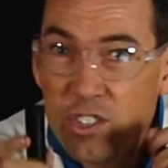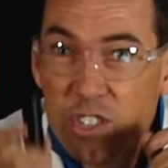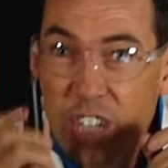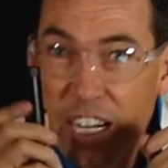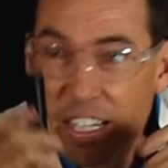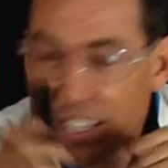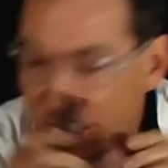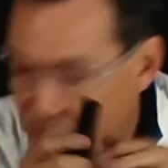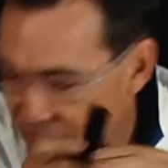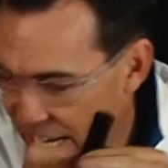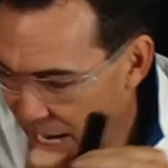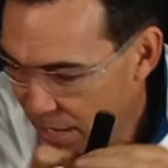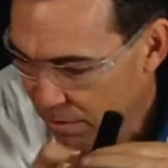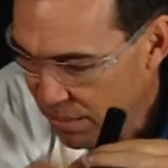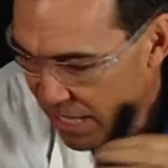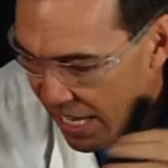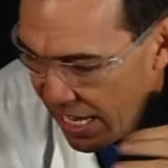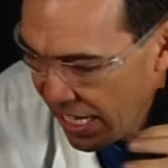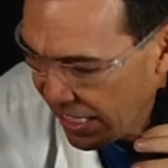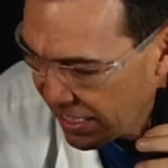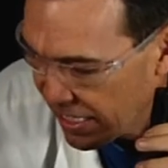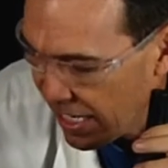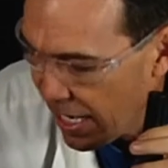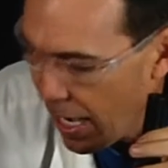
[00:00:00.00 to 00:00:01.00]
Check this out.
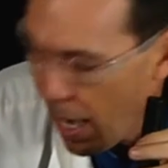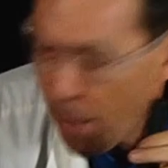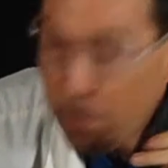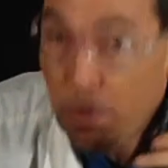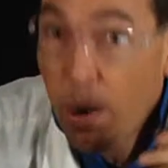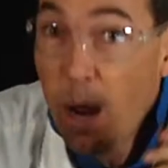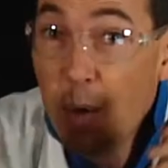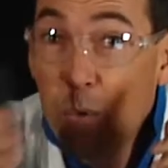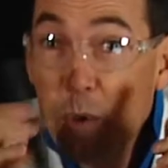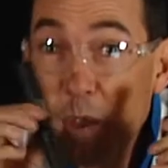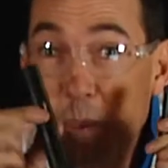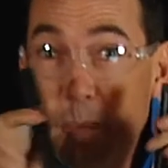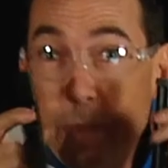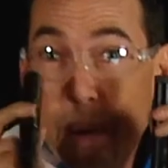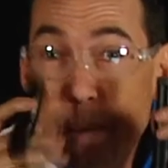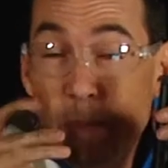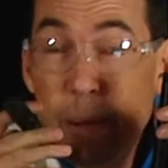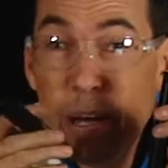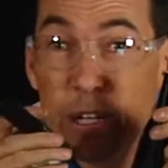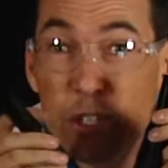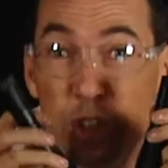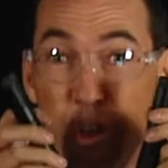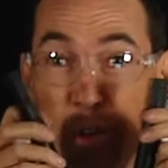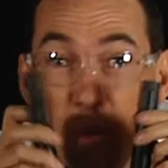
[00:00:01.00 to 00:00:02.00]
Today I brought with me
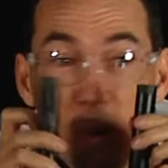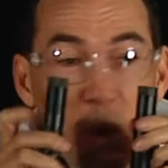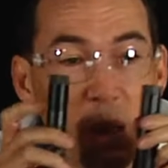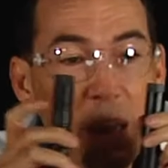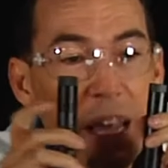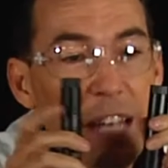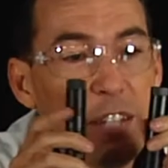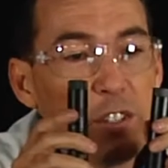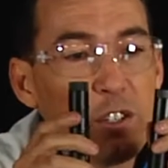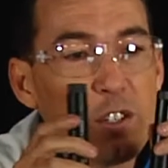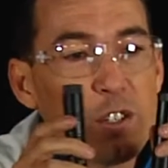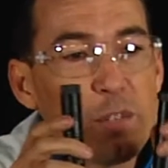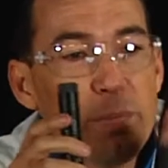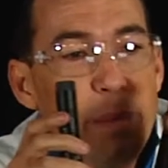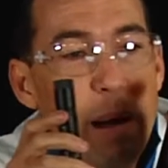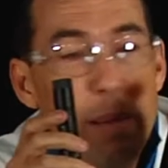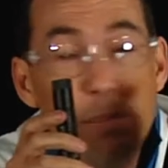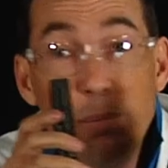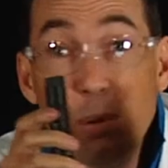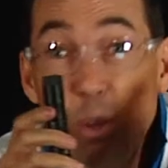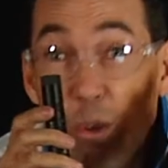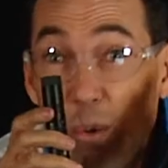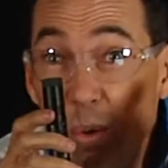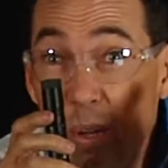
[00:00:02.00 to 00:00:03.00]
my two lasers, my
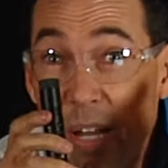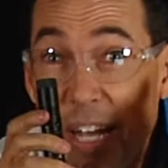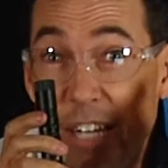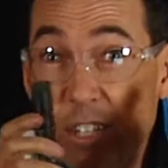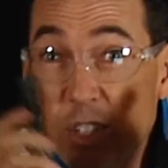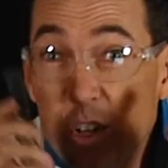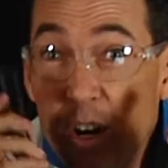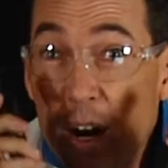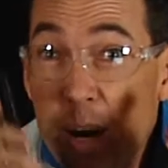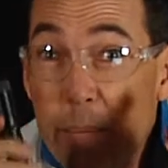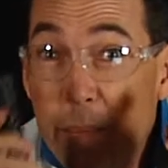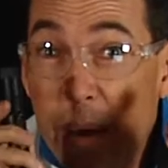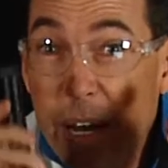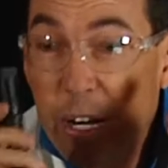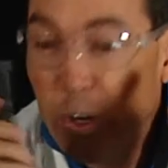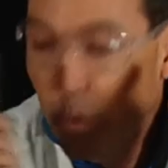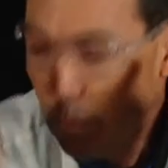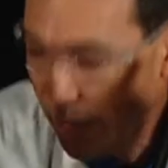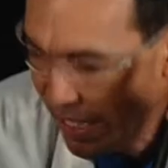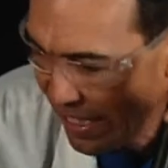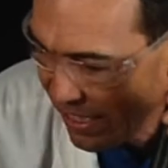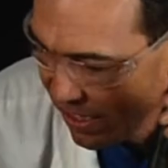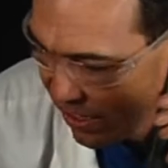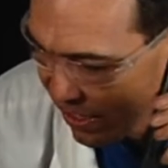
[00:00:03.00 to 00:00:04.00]
blue laser and my
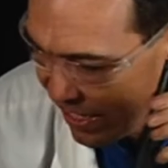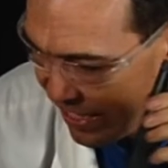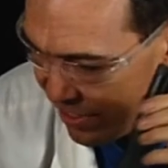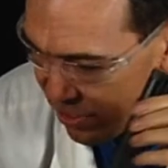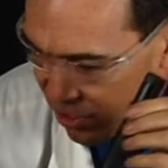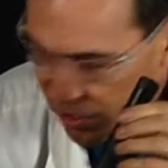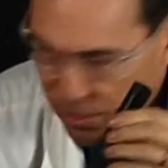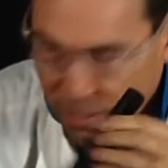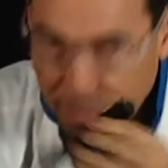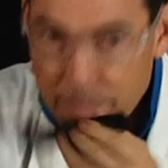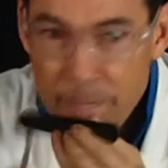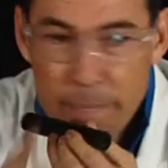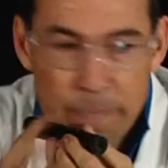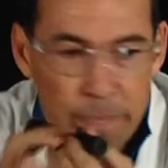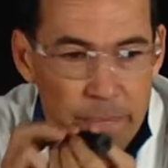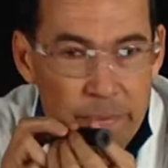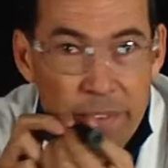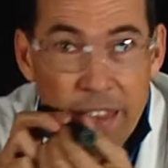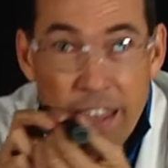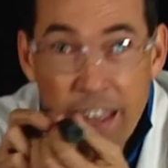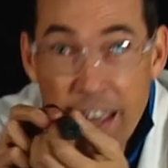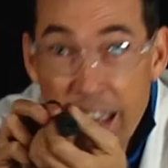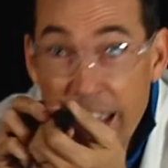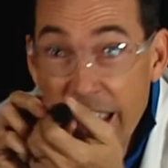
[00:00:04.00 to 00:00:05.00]
green laser.
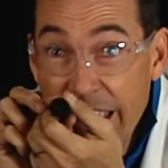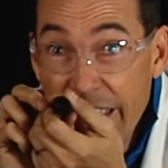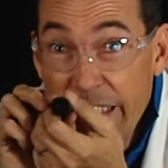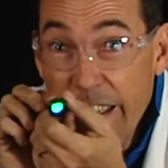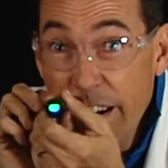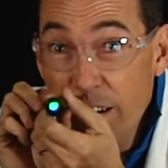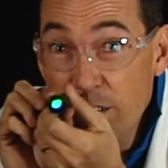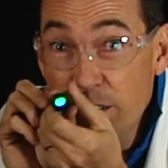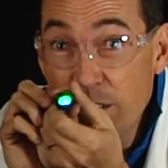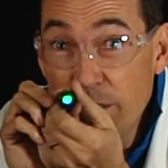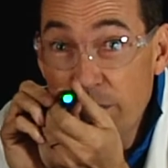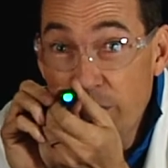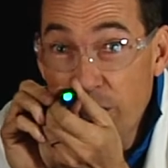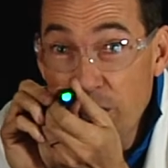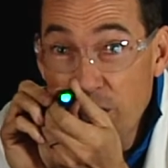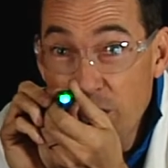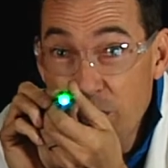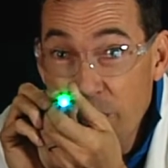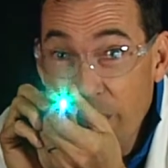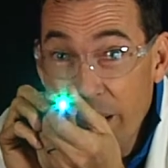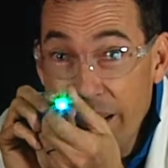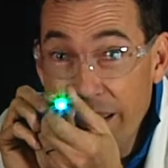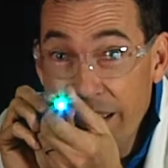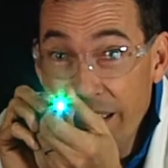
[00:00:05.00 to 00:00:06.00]
There's the
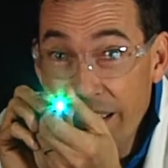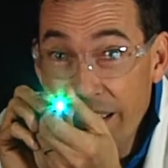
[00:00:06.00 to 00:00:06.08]
first one.